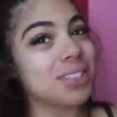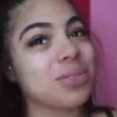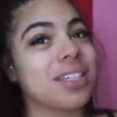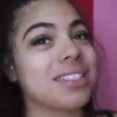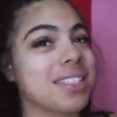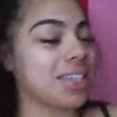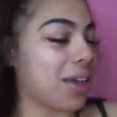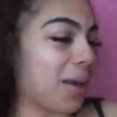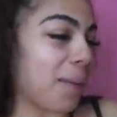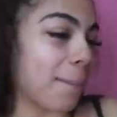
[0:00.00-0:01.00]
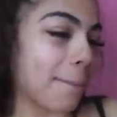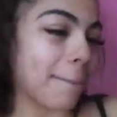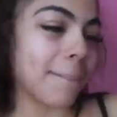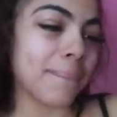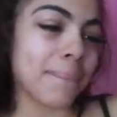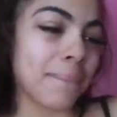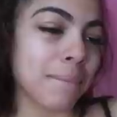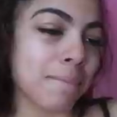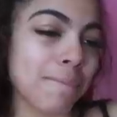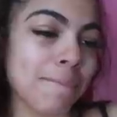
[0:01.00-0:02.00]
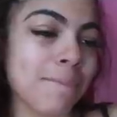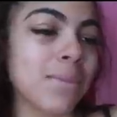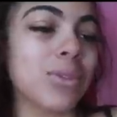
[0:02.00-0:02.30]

the tea come. Do you